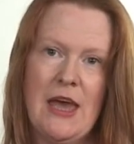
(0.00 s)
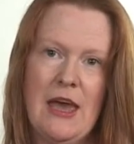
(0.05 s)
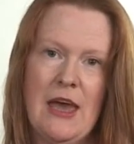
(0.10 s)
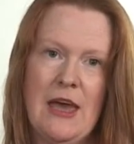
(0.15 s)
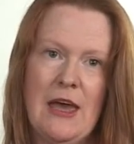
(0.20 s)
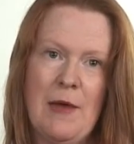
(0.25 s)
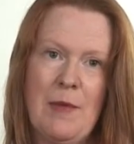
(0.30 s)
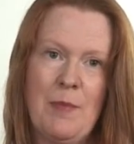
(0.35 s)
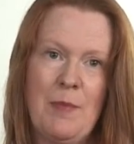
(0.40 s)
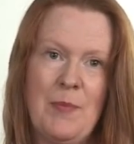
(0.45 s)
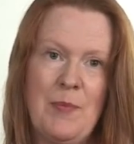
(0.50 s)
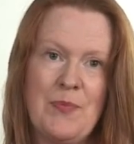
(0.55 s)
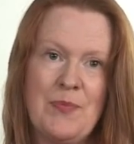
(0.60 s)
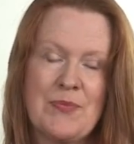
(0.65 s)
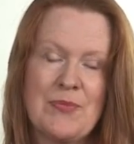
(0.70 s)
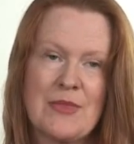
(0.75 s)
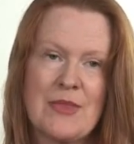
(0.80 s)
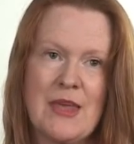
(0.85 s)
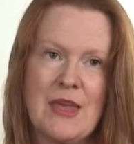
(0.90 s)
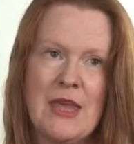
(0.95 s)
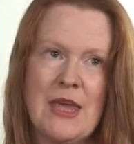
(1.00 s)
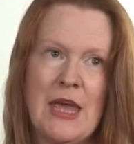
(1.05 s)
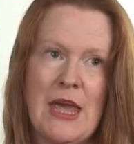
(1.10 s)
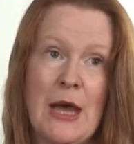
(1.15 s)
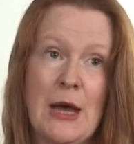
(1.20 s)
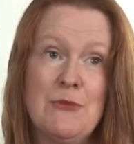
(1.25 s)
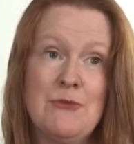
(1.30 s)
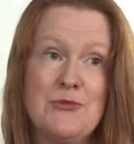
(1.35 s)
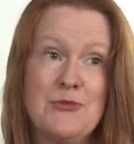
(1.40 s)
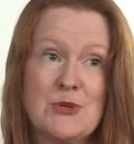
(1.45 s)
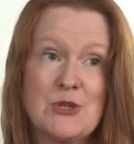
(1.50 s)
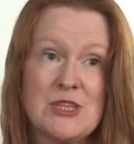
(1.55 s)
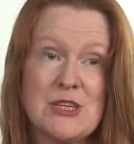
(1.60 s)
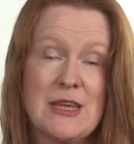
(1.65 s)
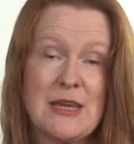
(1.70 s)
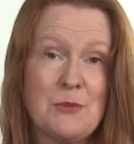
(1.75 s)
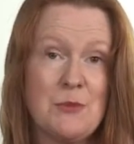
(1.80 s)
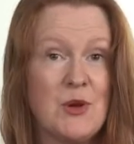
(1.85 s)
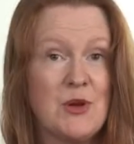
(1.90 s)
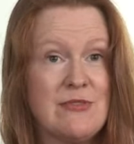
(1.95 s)

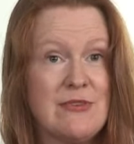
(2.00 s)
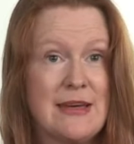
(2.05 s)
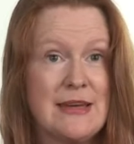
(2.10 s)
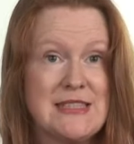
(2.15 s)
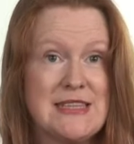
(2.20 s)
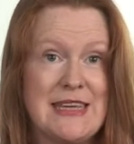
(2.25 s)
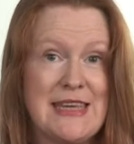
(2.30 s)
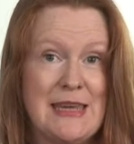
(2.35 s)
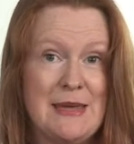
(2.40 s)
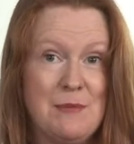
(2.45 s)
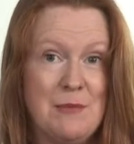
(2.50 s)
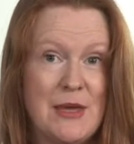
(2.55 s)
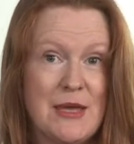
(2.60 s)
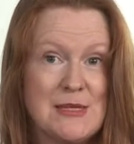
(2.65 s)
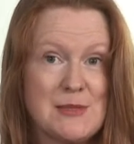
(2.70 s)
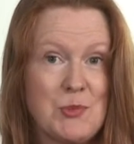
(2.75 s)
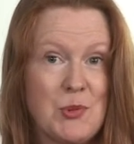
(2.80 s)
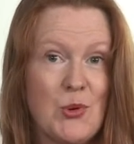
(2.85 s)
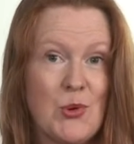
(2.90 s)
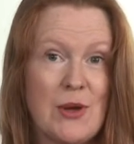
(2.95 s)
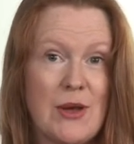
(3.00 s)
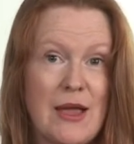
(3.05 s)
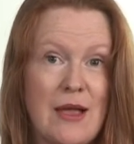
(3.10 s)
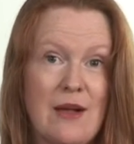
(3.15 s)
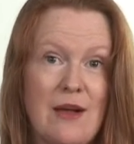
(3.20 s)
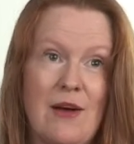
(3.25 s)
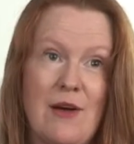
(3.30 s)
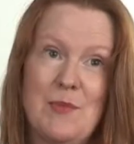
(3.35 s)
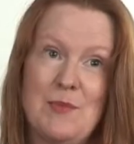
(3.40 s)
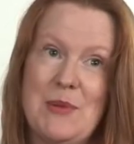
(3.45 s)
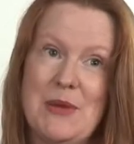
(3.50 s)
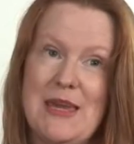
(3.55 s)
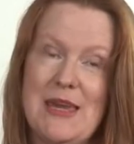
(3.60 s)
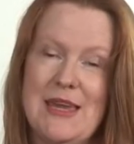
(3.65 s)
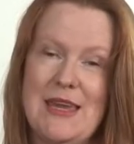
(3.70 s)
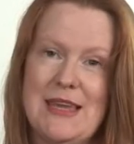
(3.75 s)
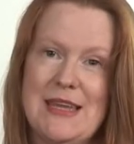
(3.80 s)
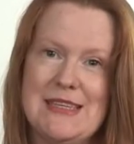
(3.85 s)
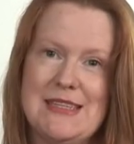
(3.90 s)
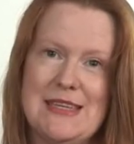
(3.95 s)
Unfortunately, one of our team is poorly and can't be
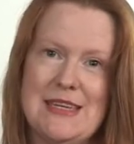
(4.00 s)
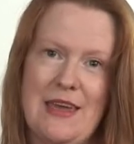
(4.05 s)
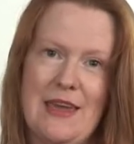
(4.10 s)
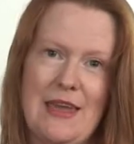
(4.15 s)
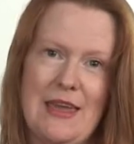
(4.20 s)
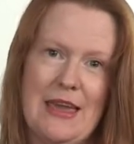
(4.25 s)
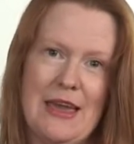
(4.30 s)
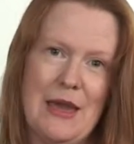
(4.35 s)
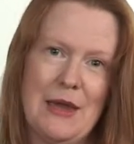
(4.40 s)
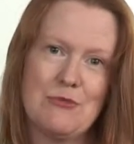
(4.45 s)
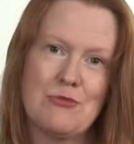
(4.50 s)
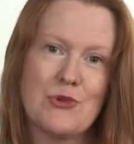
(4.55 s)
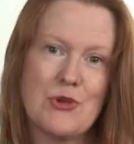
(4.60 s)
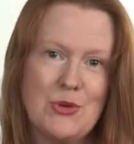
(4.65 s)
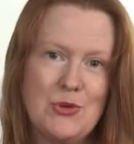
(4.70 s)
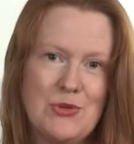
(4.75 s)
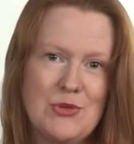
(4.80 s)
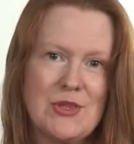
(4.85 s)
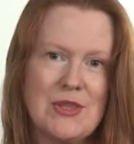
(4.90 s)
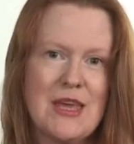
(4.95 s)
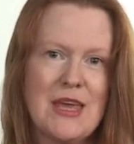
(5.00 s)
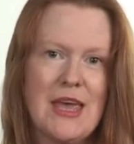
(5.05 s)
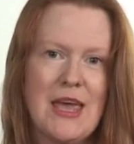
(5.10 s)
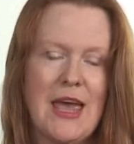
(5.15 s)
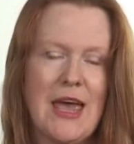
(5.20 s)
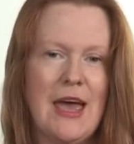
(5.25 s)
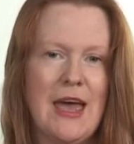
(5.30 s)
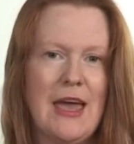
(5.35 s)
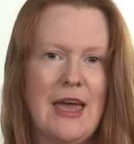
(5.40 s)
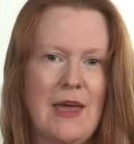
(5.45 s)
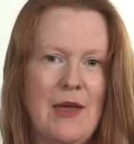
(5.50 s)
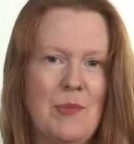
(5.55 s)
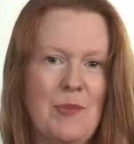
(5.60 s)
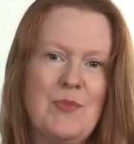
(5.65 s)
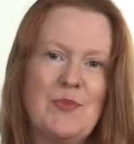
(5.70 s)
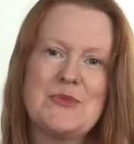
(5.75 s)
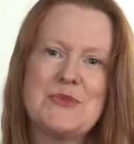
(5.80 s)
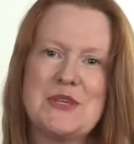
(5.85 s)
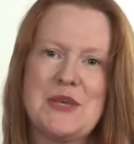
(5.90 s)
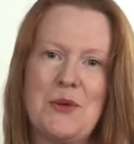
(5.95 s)
here today, Ruth.
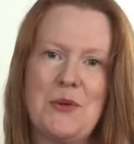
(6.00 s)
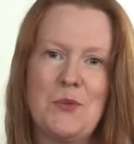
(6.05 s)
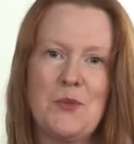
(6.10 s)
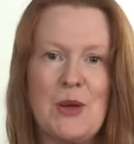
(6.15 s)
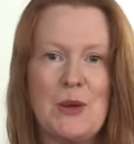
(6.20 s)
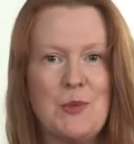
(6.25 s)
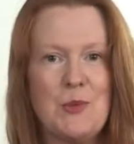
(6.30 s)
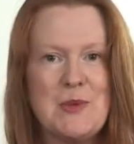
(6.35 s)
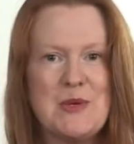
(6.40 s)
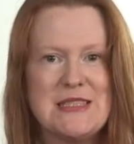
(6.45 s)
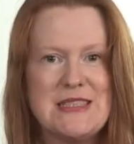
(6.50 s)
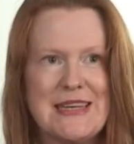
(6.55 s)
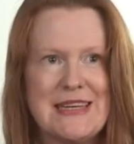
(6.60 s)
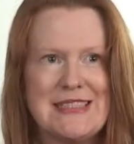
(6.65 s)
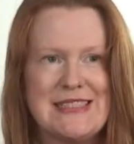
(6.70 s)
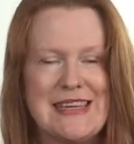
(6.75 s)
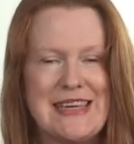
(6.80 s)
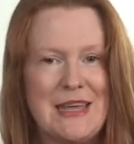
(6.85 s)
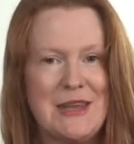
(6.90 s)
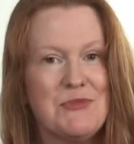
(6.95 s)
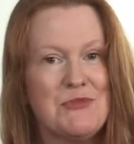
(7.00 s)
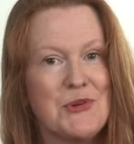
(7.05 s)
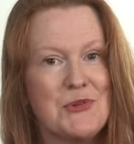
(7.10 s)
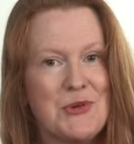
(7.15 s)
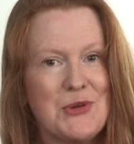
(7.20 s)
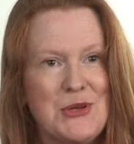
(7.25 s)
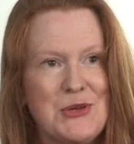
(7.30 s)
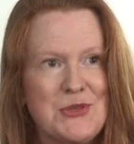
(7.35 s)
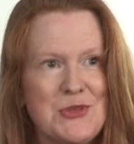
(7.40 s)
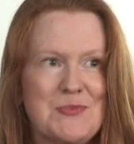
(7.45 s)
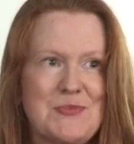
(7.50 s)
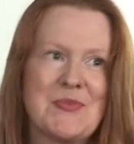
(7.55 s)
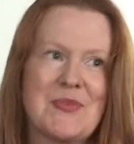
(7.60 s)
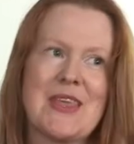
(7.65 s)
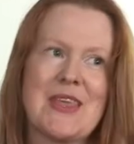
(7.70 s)
So we will be standing in for Ruth.